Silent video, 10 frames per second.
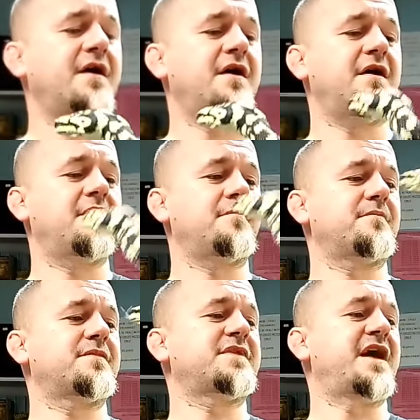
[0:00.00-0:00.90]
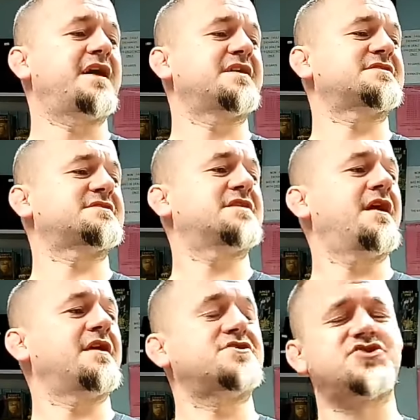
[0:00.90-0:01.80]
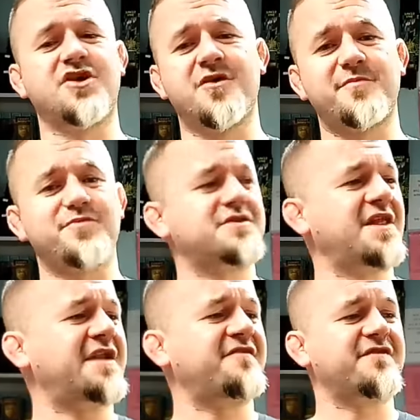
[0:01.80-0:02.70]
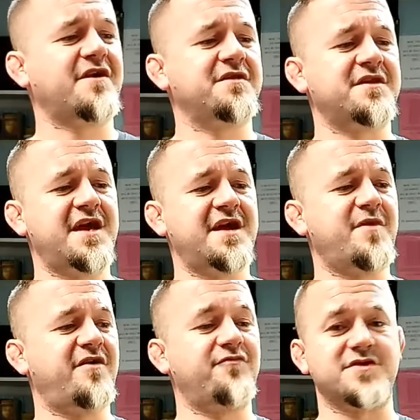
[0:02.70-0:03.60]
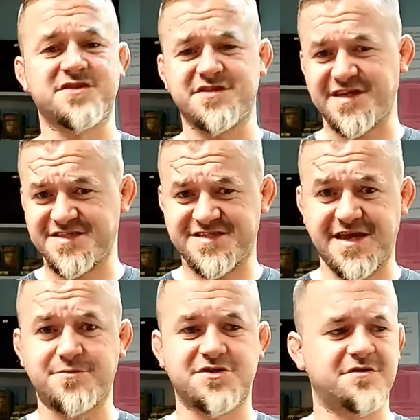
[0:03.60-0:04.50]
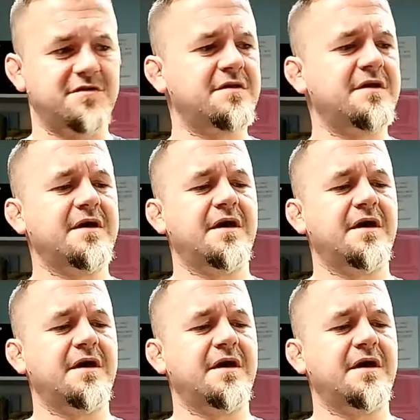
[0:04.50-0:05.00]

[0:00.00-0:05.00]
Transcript: There's a German bloodline I've forgotten the name of, which is exceptional.